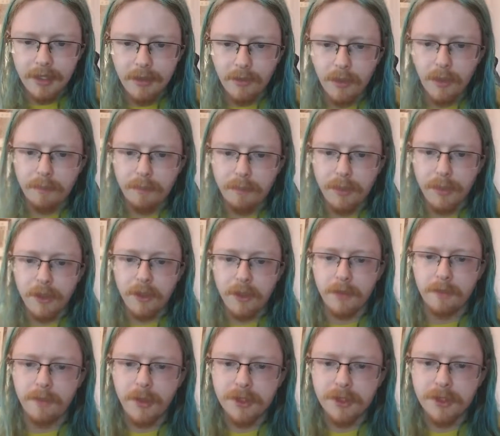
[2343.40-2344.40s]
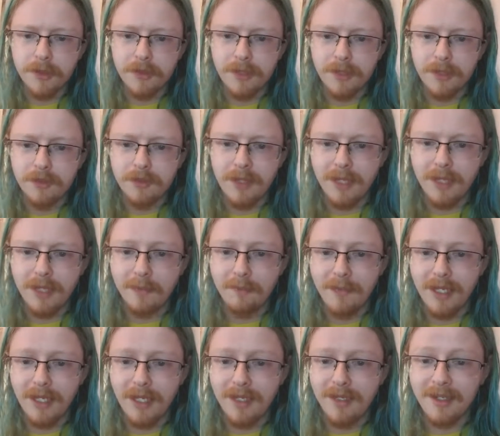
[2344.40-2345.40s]
What book or books would you
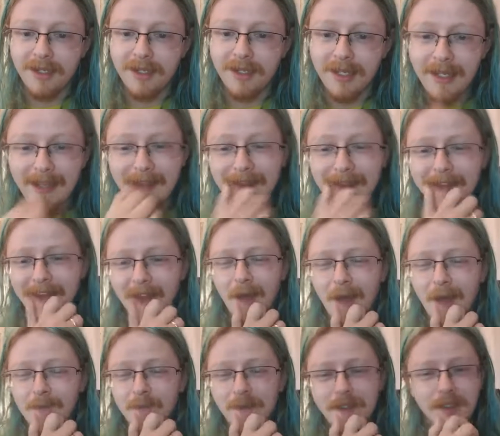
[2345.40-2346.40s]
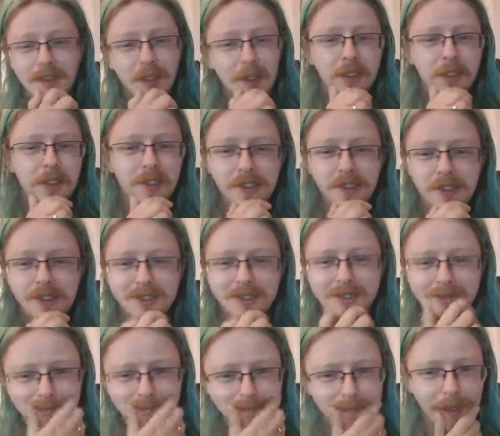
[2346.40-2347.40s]
recommend? I'm not a good
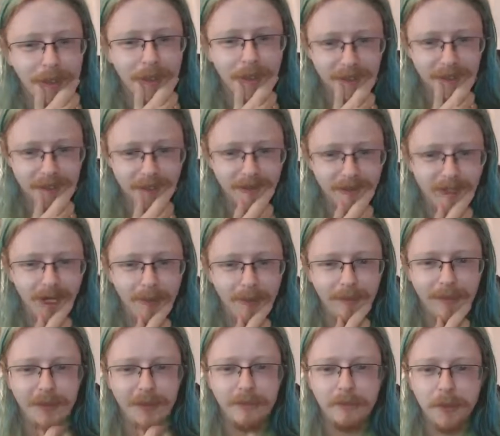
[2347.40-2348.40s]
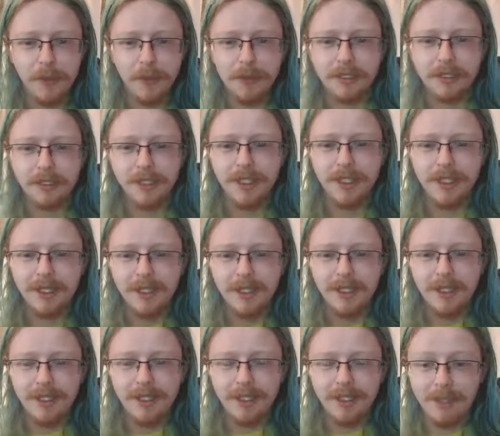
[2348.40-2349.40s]
person to recommend books.
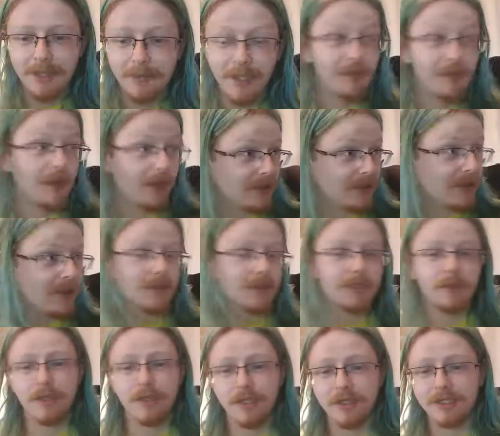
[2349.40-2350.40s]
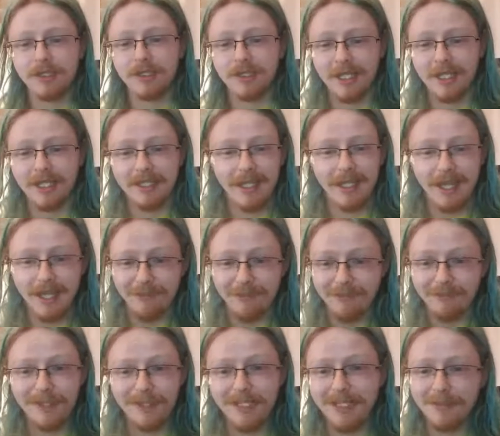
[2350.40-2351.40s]
I've got tons of books. I
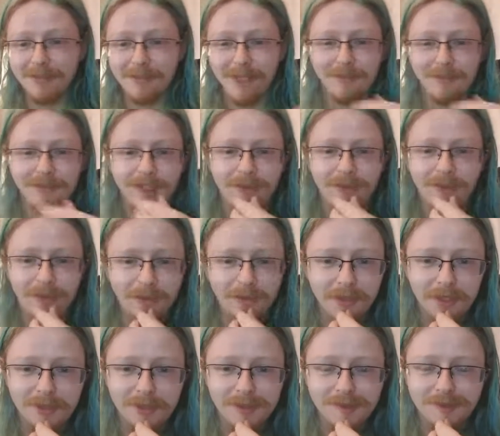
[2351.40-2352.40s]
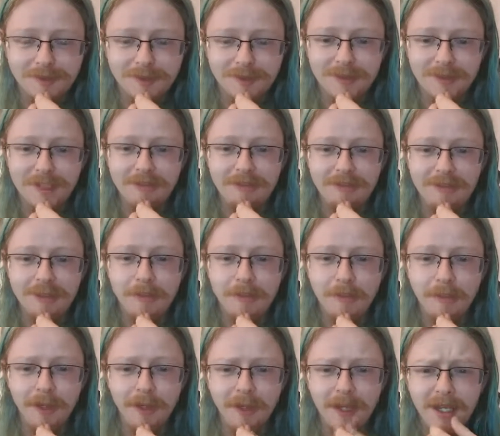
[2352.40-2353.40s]
read them. I flick through them. I use them for reference.
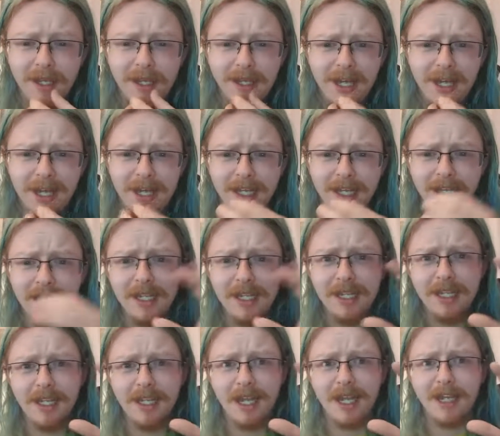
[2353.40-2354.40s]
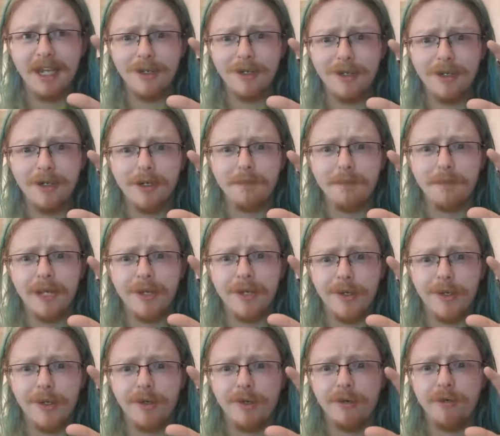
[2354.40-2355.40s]
But I learn
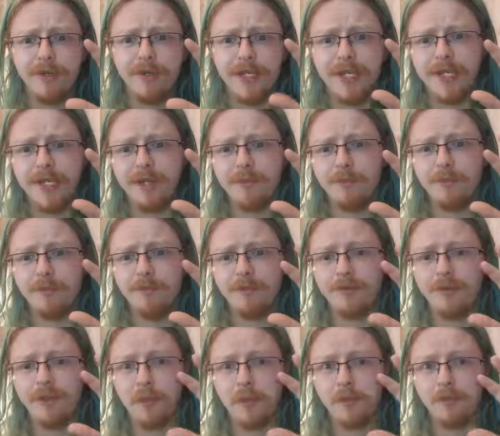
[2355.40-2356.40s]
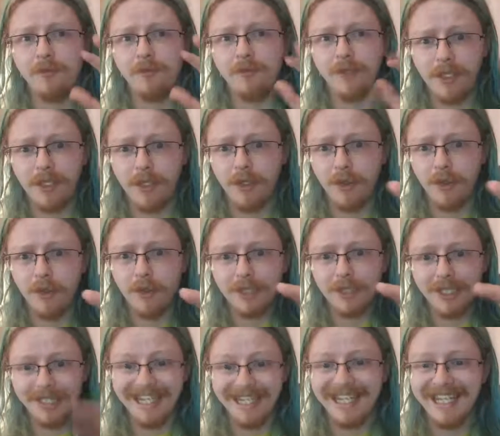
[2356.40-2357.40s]
better from
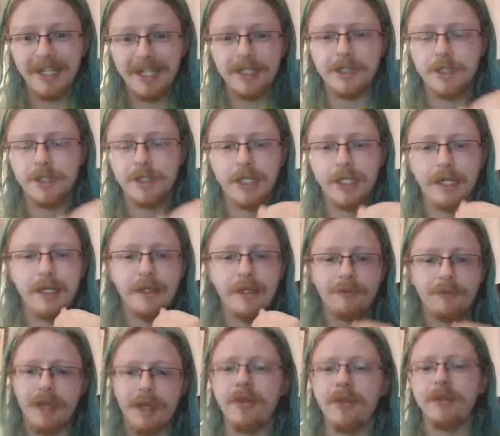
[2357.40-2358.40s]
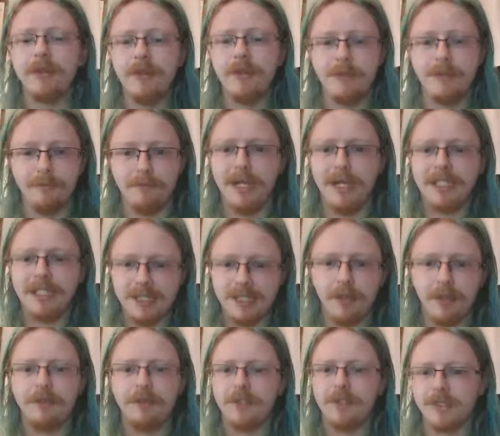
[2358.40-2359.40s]
videos and led training rather than
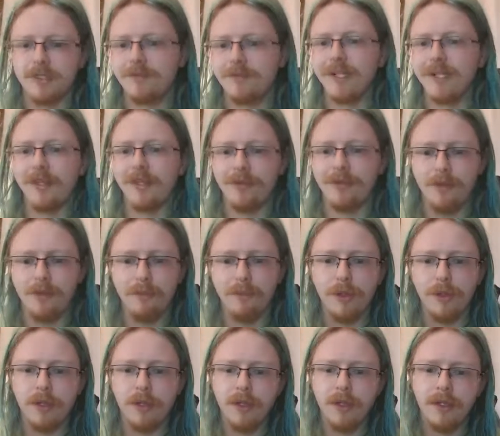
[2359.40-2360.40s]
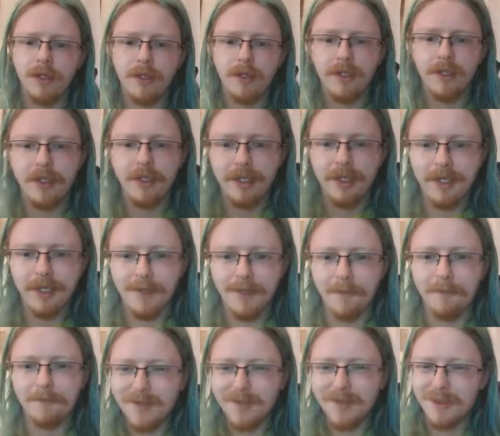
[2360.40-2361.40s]
myself just flicking through a book.
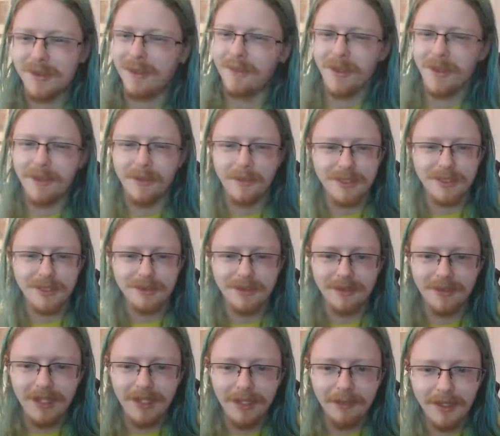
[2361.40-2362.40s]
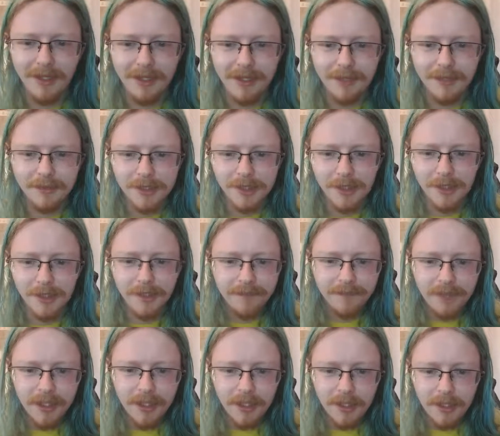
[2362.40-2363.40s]
So I'm not the best one to recommend them, sorry.
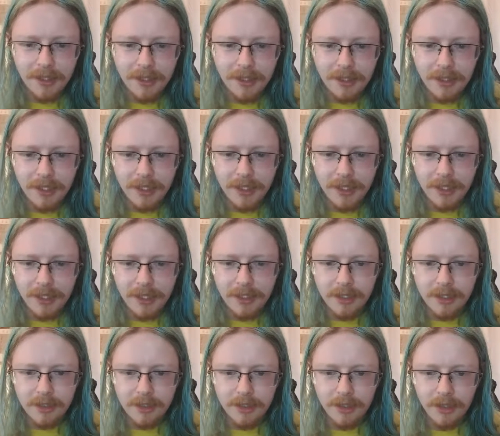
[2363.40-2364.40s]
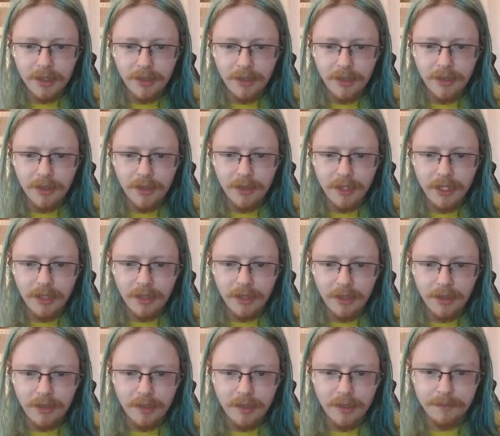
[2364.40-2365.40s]
Do you know any
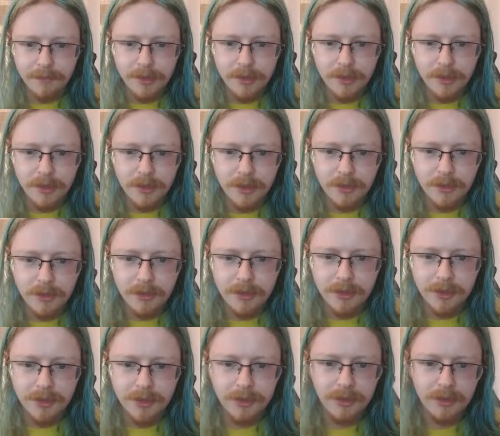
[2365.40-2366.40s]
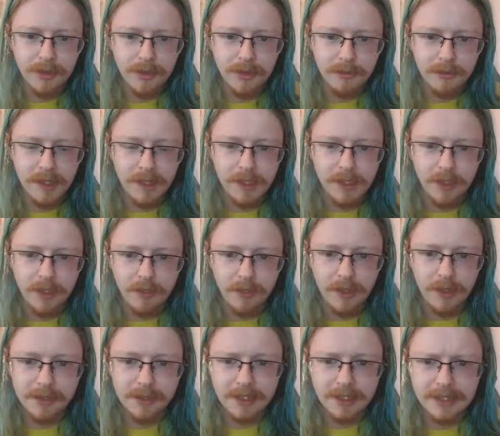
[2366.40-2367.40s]
good crypto to make secure
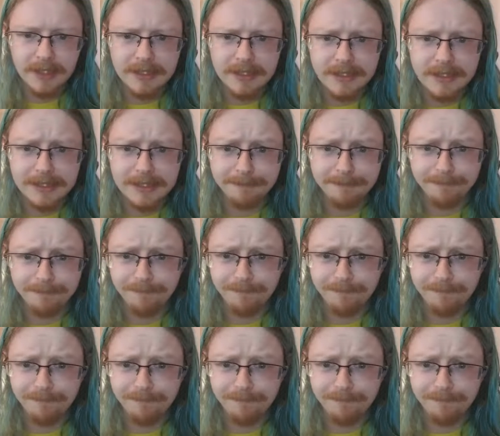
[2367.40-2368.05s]
websites?